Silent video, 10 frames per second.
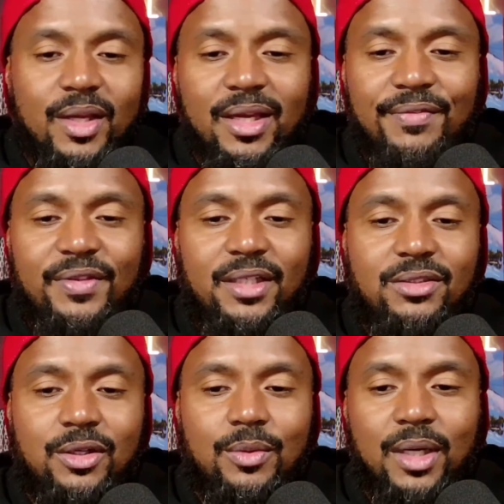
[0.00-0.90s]
If things
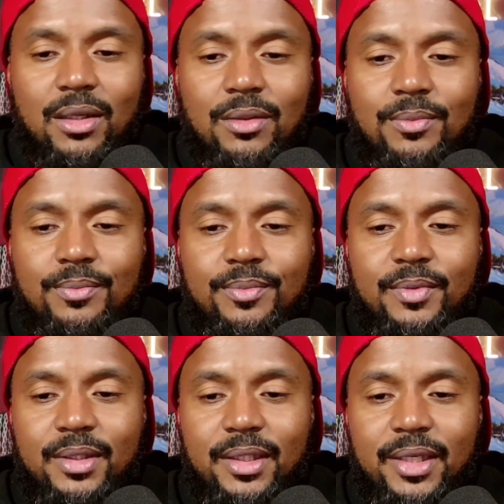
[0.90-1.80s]
go well,
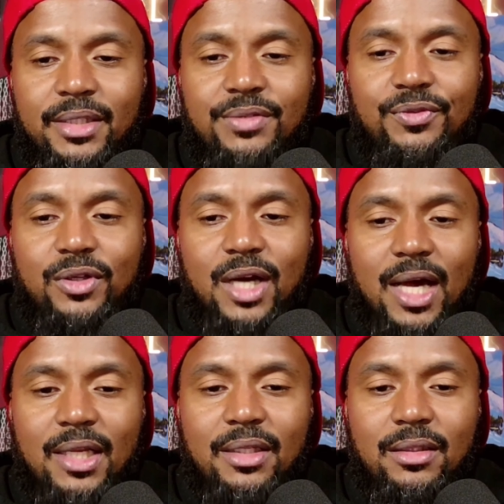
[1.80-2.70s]
it's
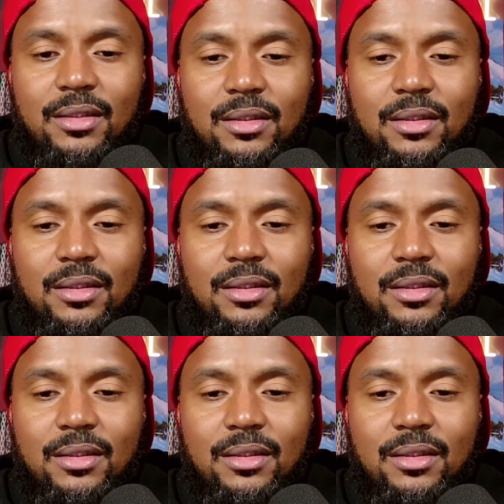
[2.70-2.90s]
forgotten.